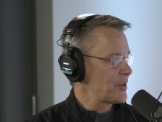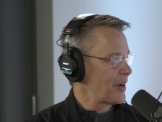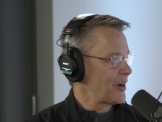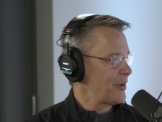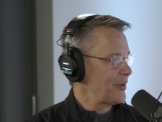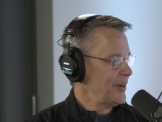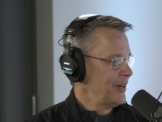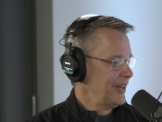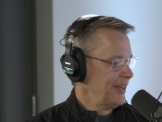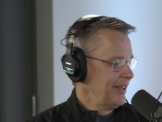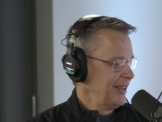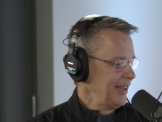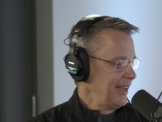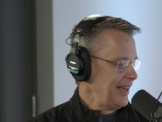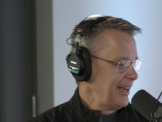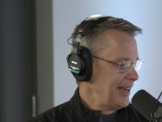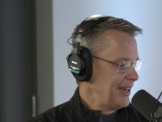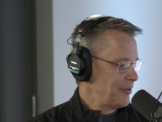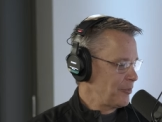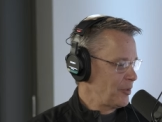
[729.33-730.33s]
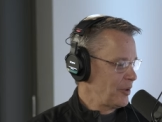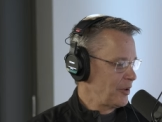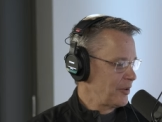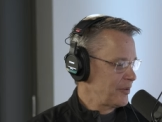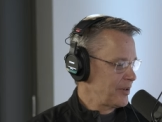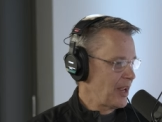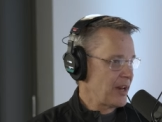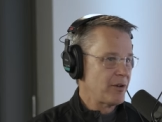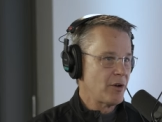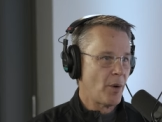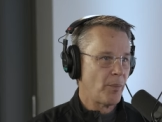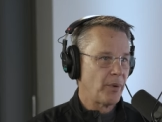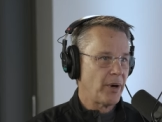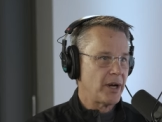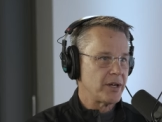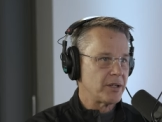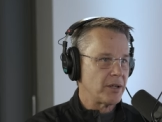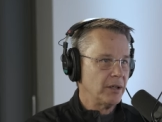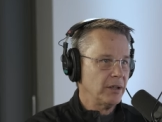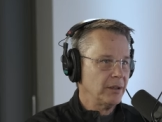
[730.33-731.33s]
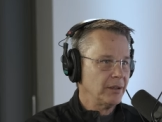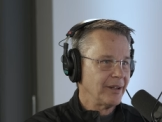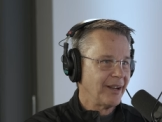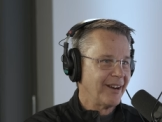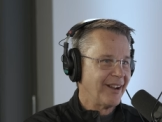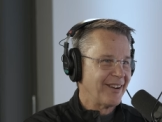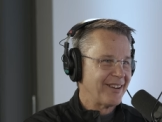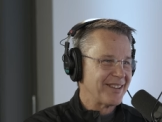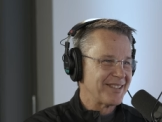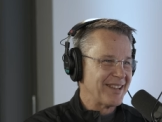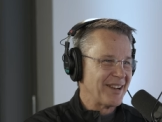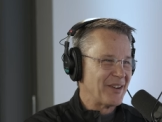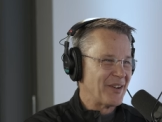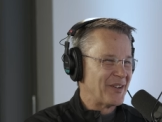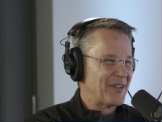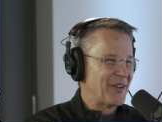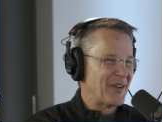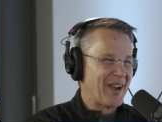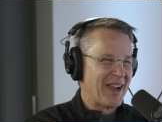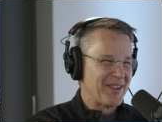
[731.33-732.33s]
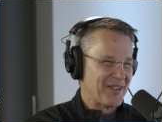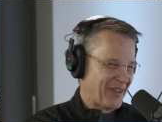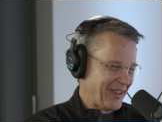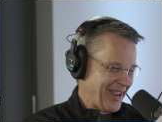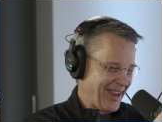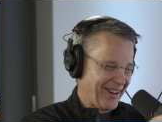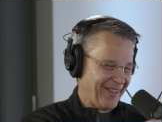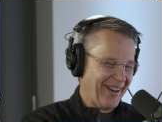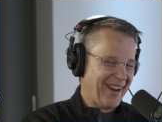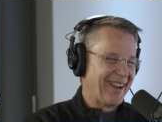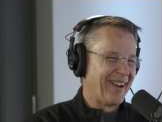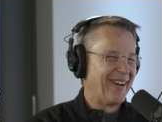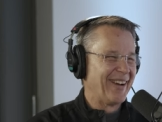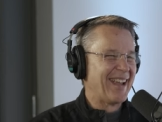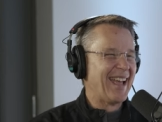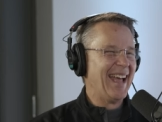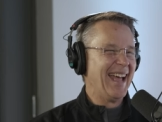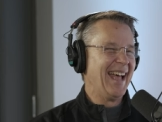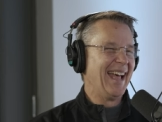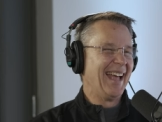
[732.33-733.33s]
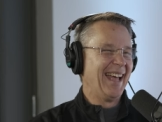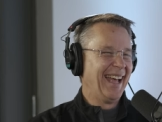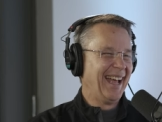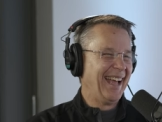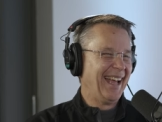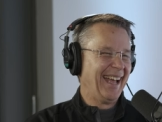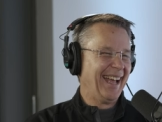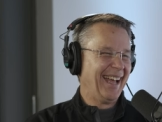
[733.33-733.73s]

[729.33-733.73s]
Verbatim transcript: so uh, we'll uh, no pressure. You know, we'll be ready. I know you guys no, okay, we'll be great. ready. That's why